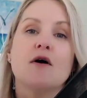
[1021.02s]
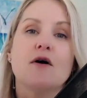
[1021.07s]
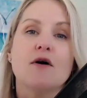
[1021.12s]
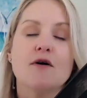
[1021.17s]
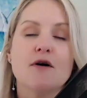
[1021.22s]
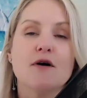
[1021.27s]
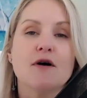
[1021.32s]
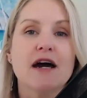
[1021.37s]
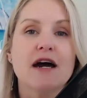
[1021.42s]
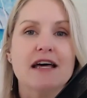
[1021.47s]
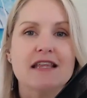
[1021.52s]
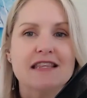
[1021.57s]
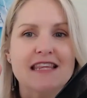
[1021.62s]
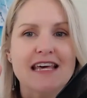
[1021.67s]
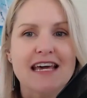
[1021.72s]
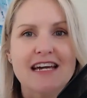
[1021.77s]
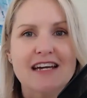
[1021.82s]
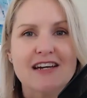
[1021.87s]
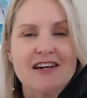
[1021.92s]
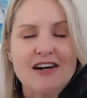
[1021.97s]
or
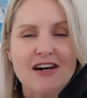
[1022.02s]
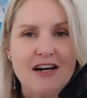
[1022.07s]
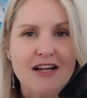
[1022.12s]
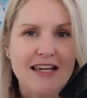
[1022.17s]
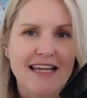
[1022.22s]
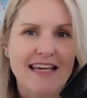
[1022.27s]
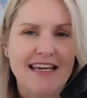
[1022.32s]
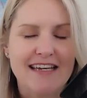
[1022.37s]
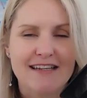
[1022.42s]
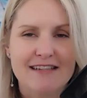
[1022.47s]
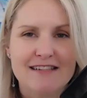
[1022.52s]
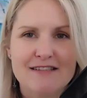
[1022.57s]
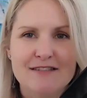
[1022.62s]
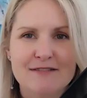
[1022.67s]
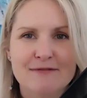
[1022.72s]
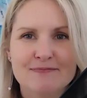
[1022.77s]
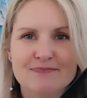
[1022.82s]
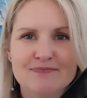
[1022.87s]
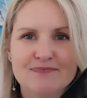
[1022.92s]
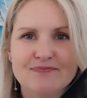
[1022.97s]
their colleagues.
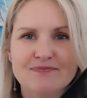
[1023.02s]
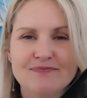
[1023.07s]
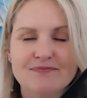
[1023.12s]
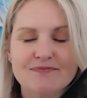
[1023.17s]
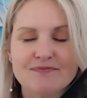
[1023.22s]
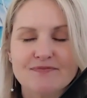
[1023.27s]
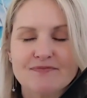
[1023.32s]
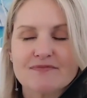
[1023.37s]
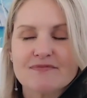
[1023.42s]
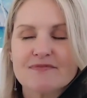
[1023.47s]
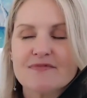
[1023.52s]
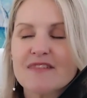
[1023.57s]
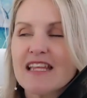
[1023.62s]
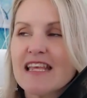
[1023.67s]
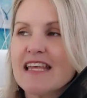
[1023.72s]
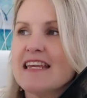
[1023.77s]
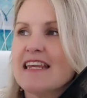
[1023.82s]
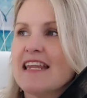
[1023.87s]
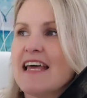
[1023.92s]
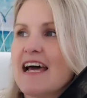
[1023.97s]

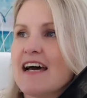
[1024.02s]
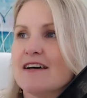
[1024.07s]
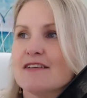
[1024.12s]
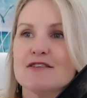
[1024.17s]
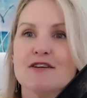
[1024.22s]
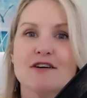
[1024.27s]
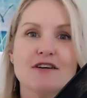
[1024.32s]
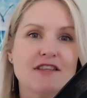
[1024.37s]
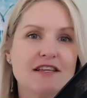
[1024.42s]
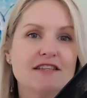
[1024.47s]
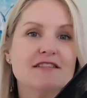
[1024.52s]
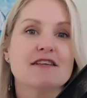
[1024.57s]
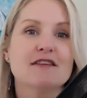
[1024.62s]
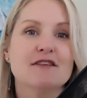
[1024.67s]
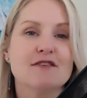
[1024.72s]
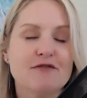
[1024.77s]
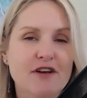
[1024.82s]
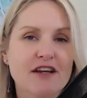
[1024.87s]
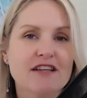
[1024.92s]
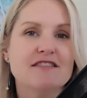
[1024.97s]
Now, so this
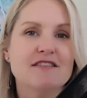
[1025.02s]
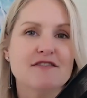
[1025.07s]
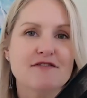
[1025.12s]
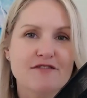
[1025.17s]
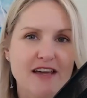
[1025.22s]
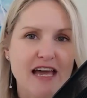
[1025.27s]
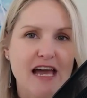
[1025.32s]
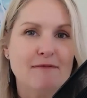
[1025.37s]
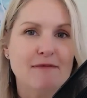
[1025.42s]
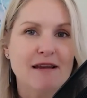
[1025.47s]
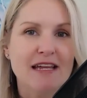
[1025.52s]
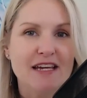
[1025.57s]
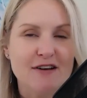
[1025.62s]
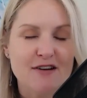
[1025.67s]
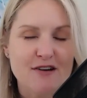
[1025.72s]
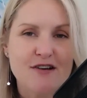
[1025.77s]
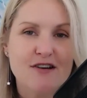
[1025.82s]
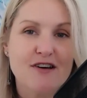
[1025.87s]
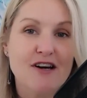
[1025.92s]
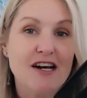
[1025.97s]
is friends and family
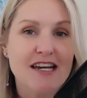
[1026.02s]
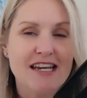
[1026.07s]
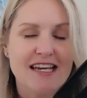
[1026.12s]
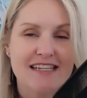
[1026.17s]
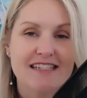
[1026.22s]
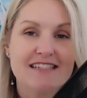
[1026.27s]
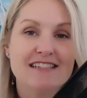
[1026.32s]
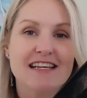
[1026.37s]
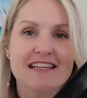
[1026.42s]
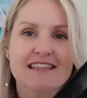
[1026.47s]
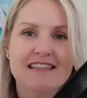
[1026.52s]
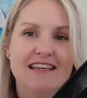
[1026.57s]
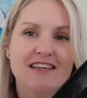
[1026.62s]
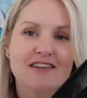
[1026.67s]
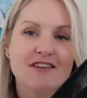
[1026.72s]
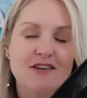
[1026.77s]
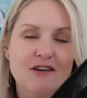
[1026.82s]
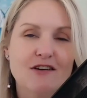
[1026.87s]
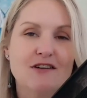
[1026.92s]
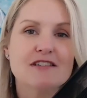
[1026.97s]
or colleagues. These are
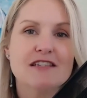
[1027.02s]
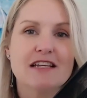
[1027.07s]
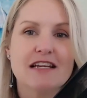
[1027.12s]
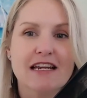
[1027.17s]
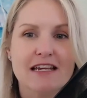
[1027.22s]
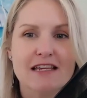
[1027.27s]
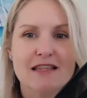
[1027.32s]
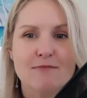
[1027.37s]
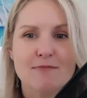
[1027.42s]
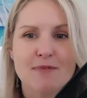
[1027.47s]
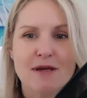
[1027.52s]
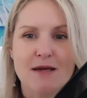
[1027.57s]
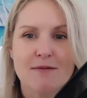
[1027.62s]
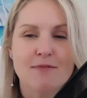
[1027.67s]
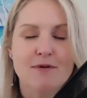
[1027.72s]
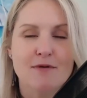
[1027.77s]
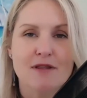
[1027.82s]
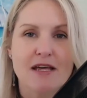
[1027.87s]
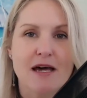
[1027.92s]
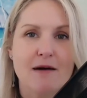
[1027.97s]
usually the
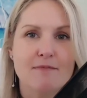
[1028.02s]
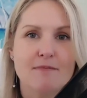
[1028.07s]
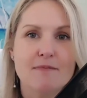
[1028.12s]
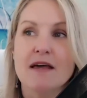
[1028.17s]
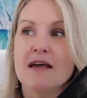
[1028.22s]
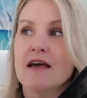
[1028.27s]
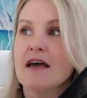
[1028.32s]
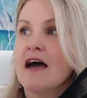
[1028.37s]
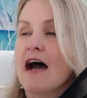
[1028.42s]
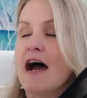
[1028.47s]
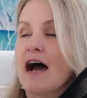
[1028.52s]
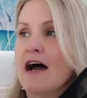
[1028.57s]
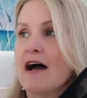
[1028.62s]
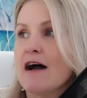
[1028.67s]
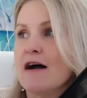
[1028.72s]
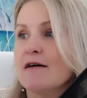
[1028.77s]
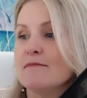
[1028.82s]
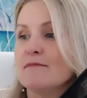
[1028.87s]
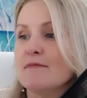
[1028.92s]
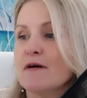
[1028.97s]
people that
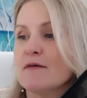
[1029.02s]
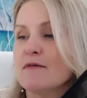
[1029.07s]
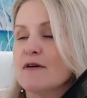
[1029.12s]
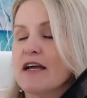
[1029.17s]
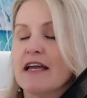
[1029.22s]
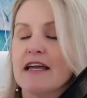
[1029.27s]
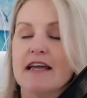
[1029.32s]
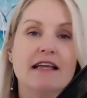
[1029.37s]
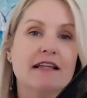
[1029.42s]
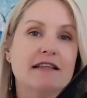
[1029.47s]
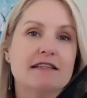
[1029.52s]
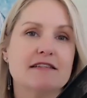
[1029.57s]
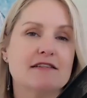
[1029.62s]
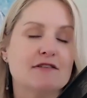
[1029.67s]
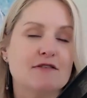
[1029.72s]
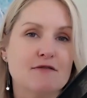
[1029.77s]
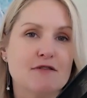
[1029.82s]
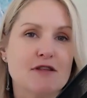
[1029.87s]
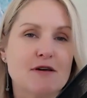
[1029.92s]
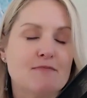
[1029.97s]
um,
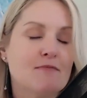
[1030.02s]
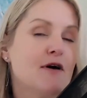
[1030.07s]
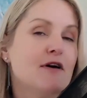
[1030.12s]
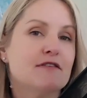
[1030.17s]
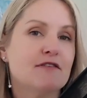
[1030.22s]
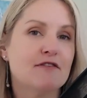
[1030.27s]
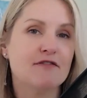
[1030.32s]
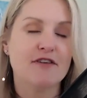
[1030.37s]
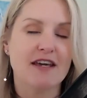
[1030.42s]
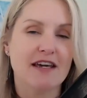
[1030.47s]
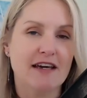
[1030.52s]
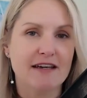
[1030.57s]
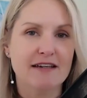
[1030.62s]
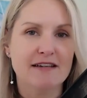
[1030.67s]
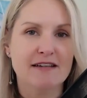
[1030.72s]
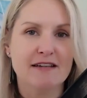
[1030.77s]
instill the most fear